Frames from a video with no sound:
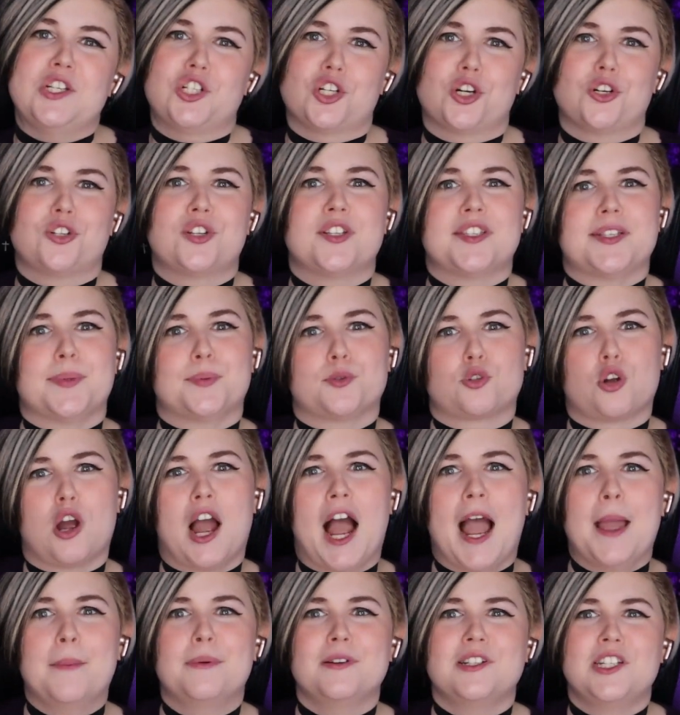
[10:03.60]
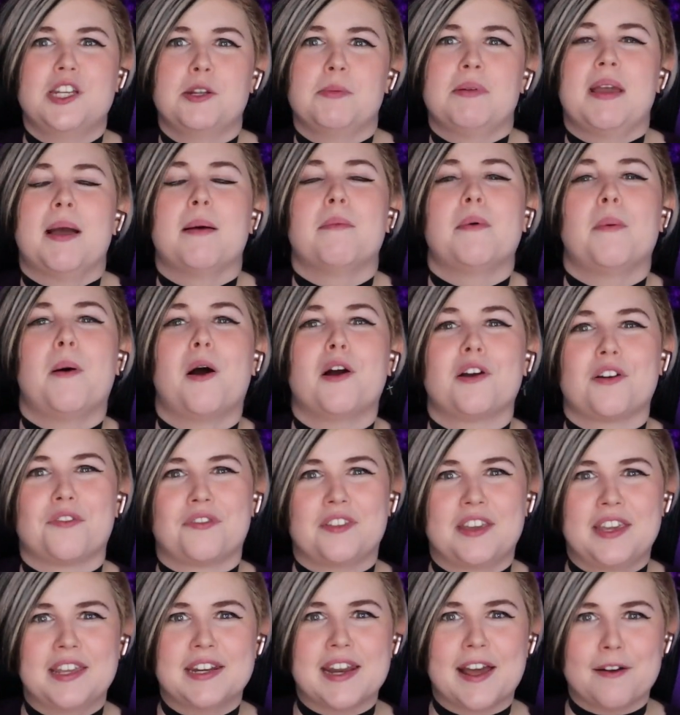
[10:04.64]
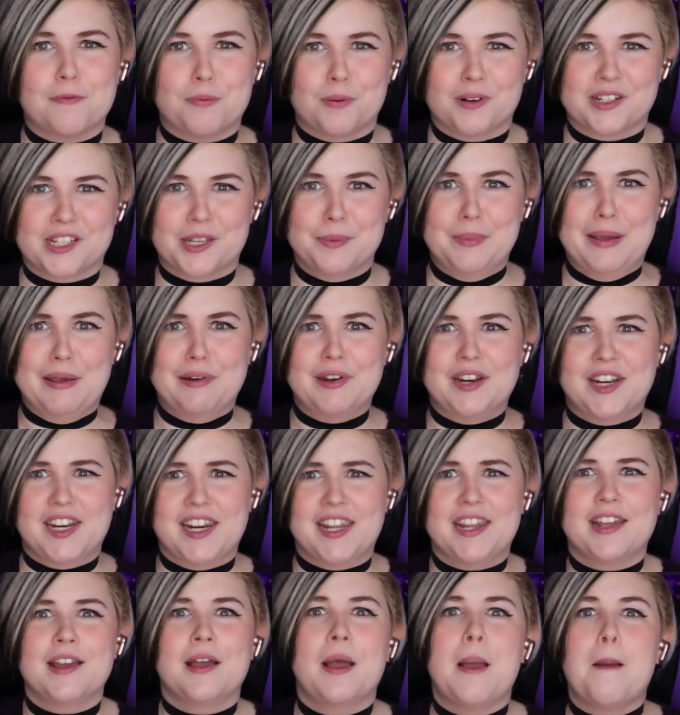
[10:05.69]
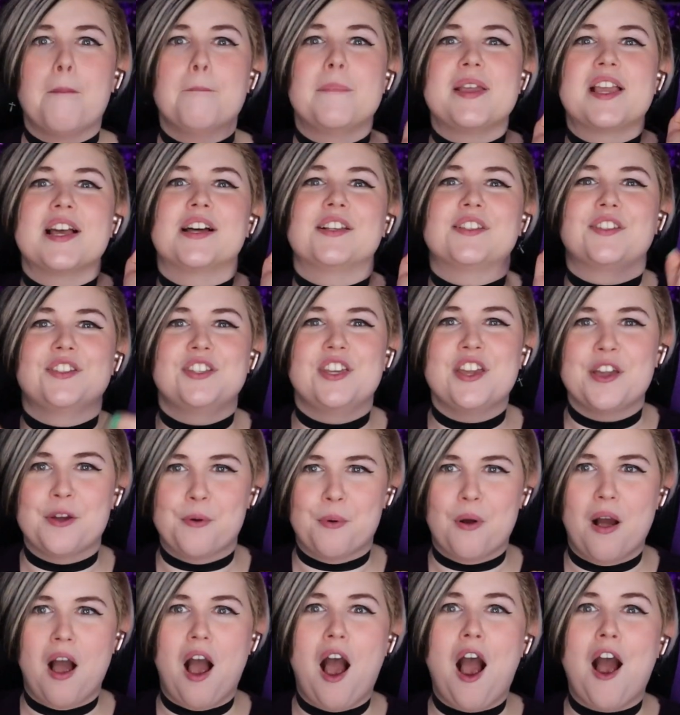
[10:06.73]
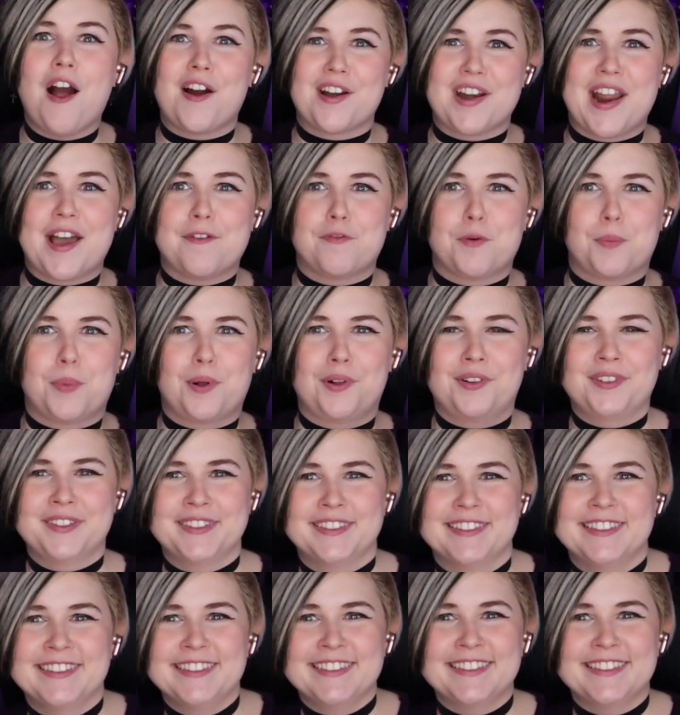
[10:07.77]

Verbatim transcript: be sure to subscribe to become a part of the Ineffable community, because you are ineffable.